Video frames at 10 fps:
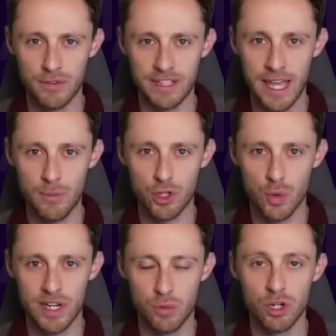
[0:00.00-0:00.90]
game week
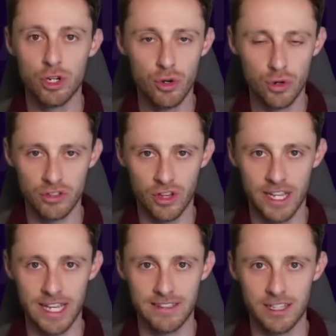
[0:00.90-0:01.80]
21 looks like it
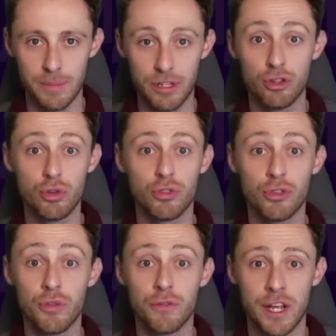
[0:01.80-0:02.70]
is going to be too soon
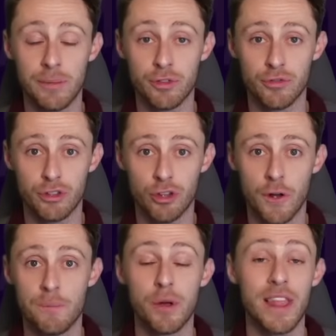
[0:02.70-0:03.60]
for him to return,
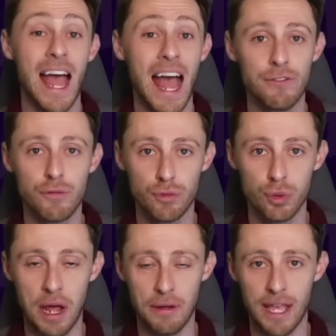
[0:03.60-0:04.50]
but they haven't ruled
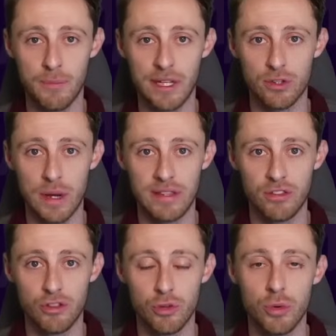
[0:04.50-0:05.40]
out game week
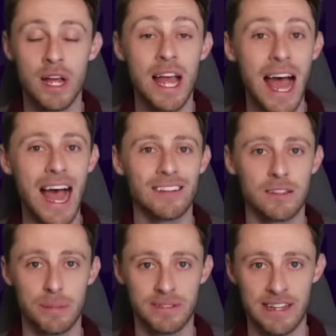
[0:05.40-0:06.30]
22 as a
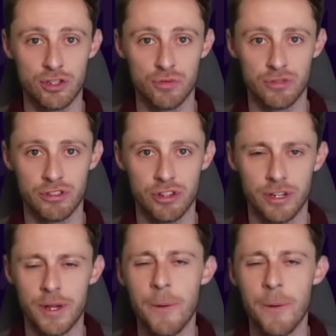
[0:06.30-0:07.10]
potential return.